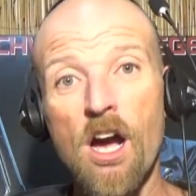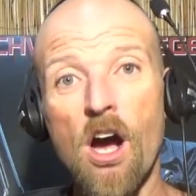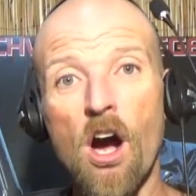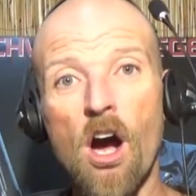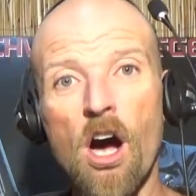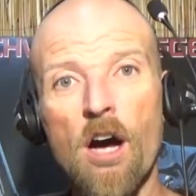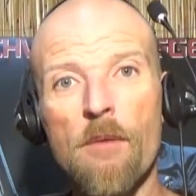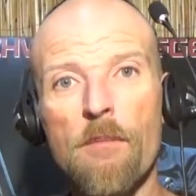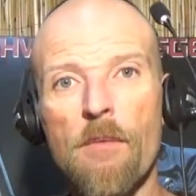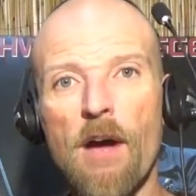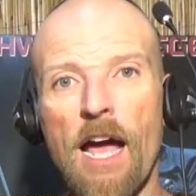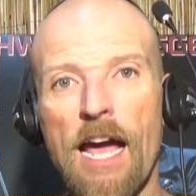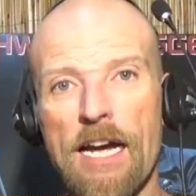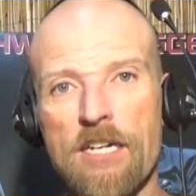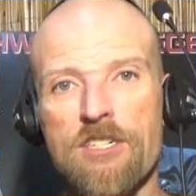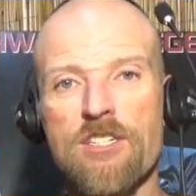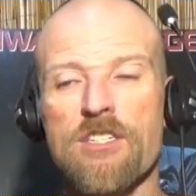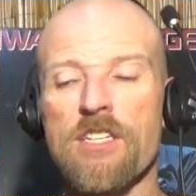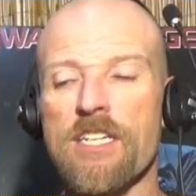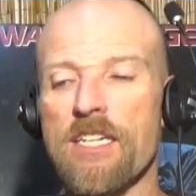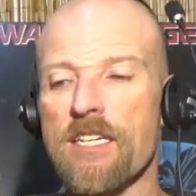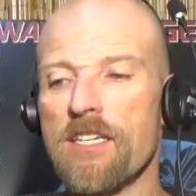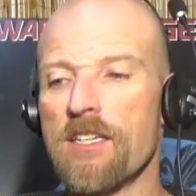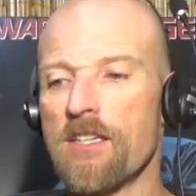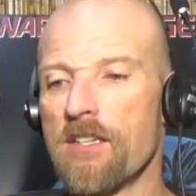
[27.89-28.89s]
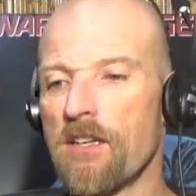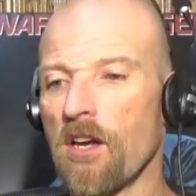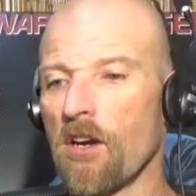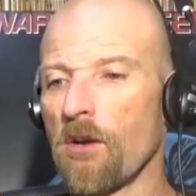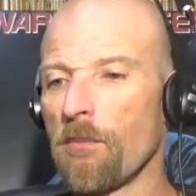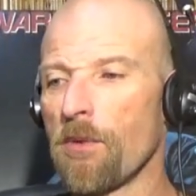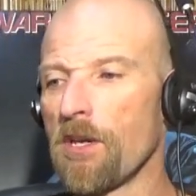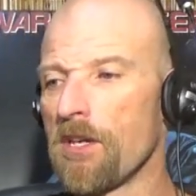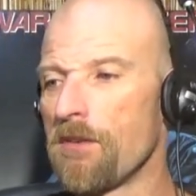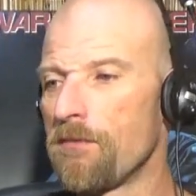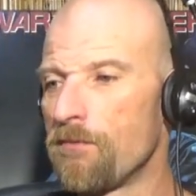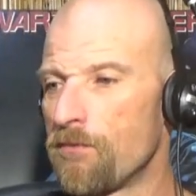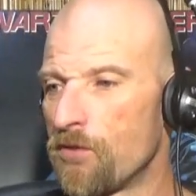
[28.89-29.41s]
I'm actually going to
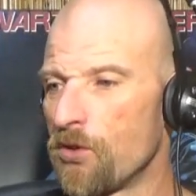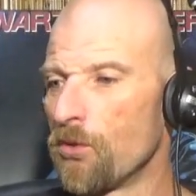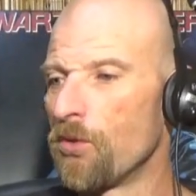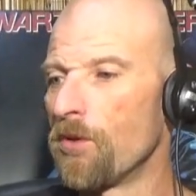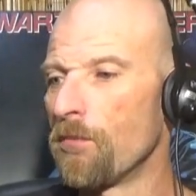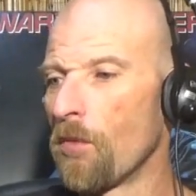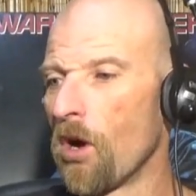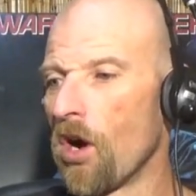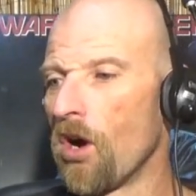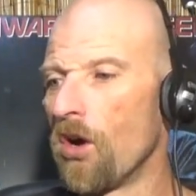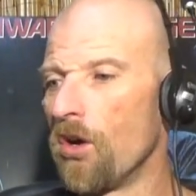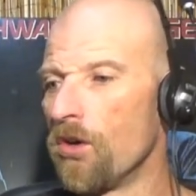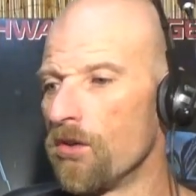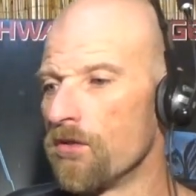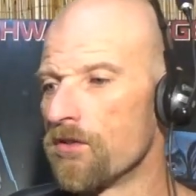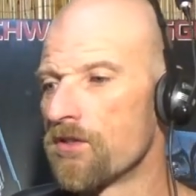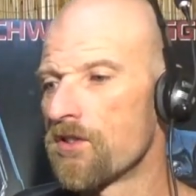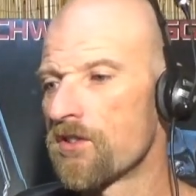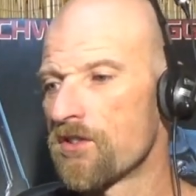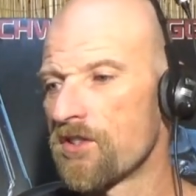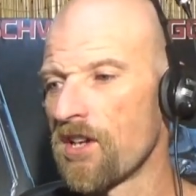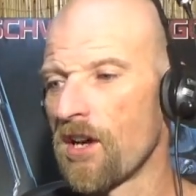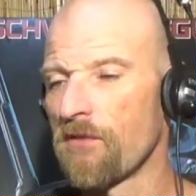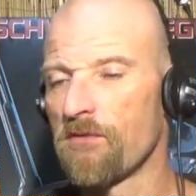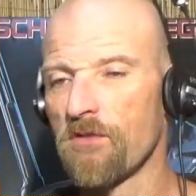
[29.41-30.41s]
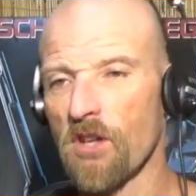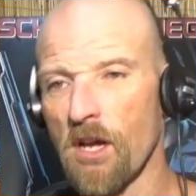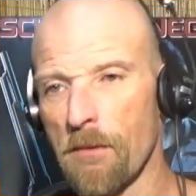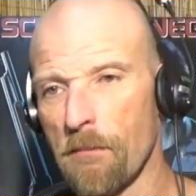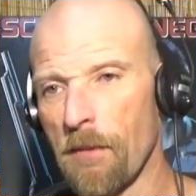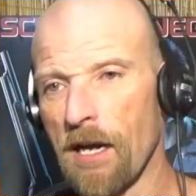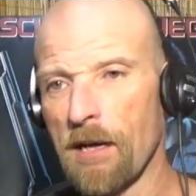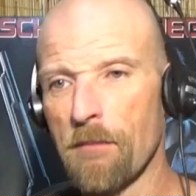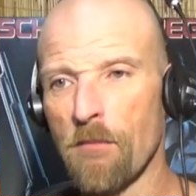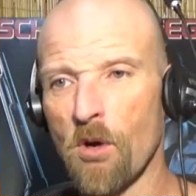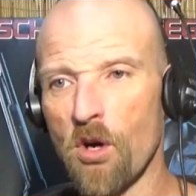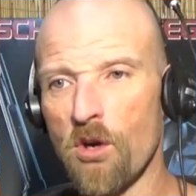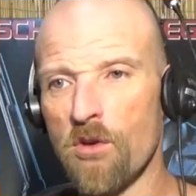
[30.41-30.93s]
be doing my own stuff, like
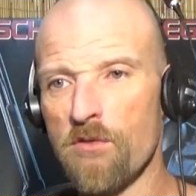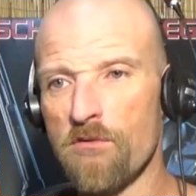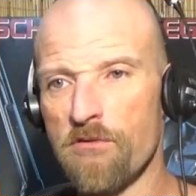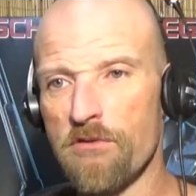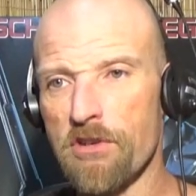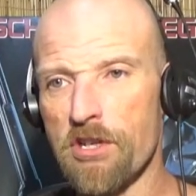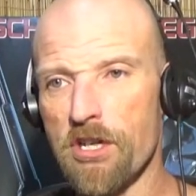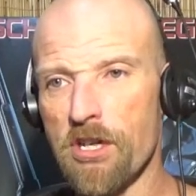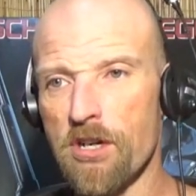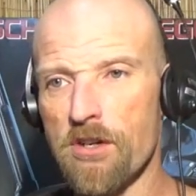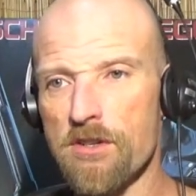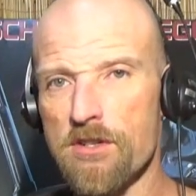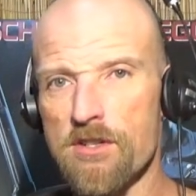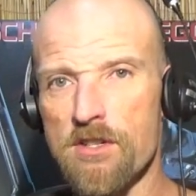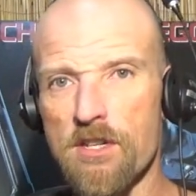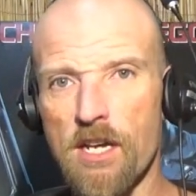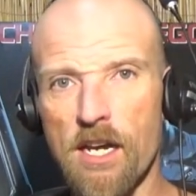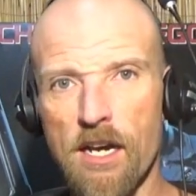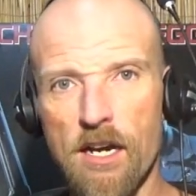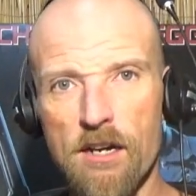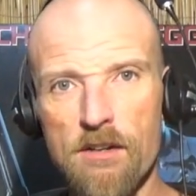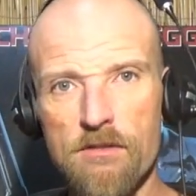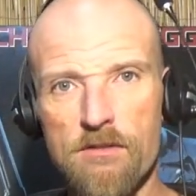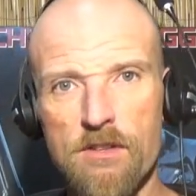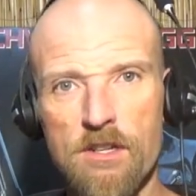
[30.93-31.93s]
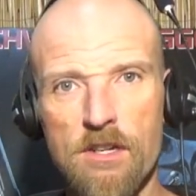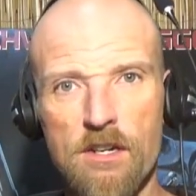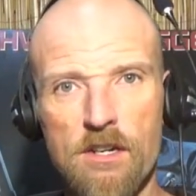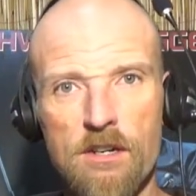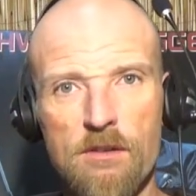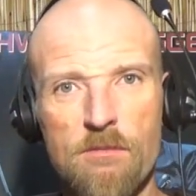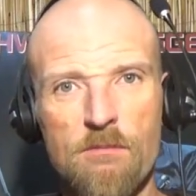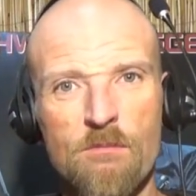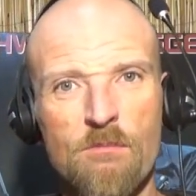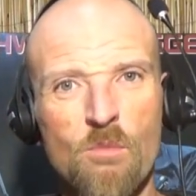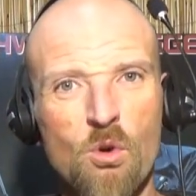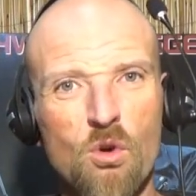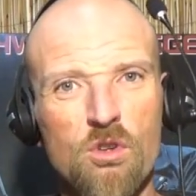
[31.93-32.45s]
make my own videos now,
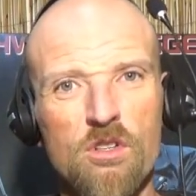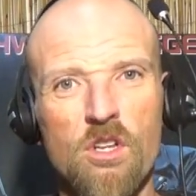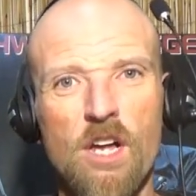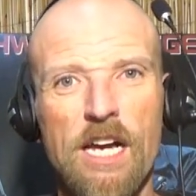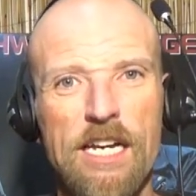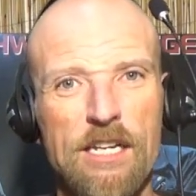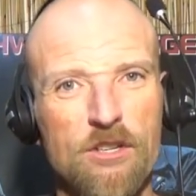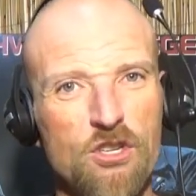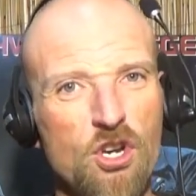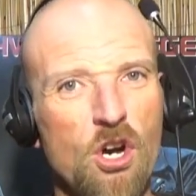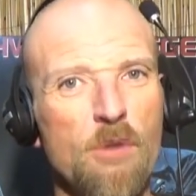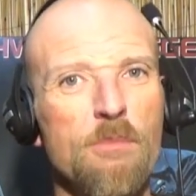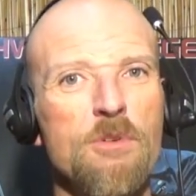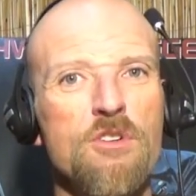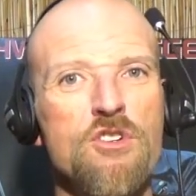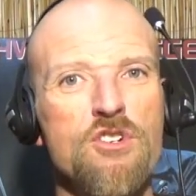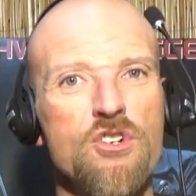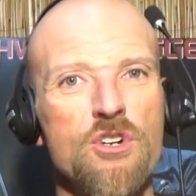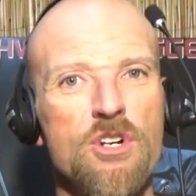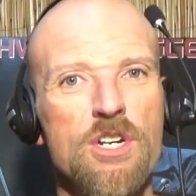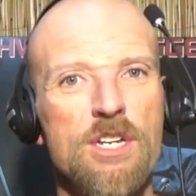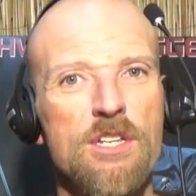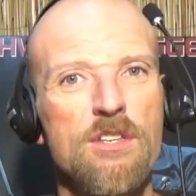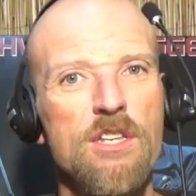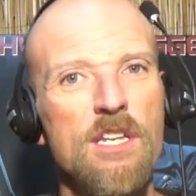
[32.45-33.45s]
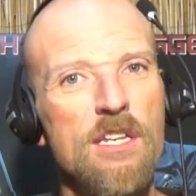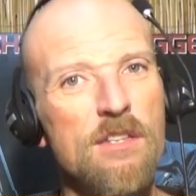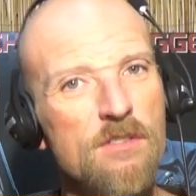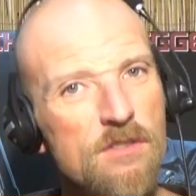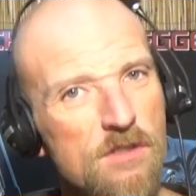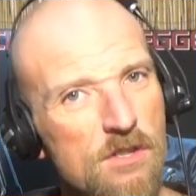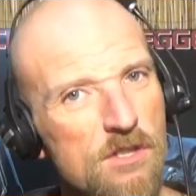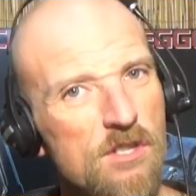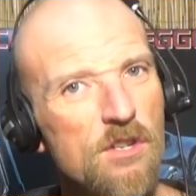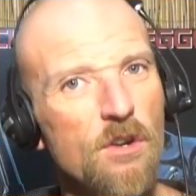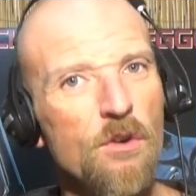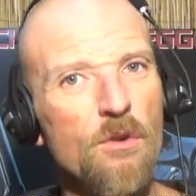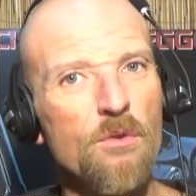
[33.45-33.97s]
uh, more like commentary than
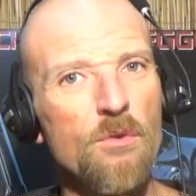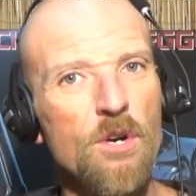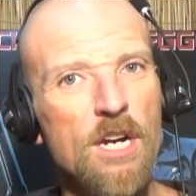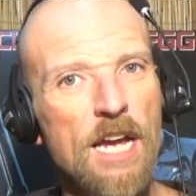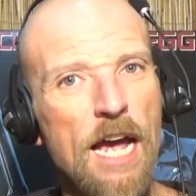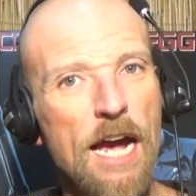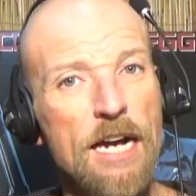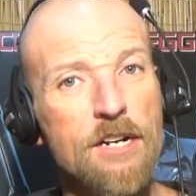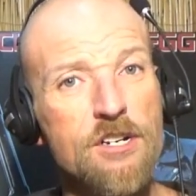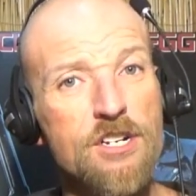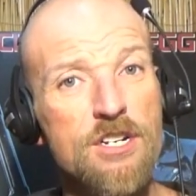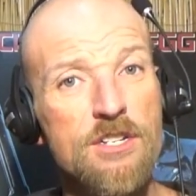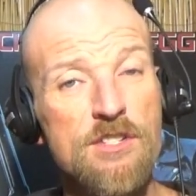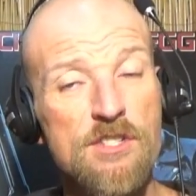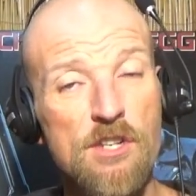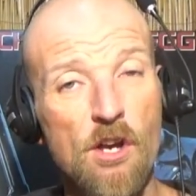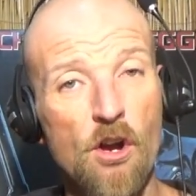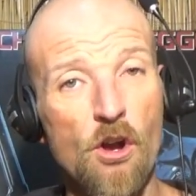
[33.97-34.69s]
so reactions.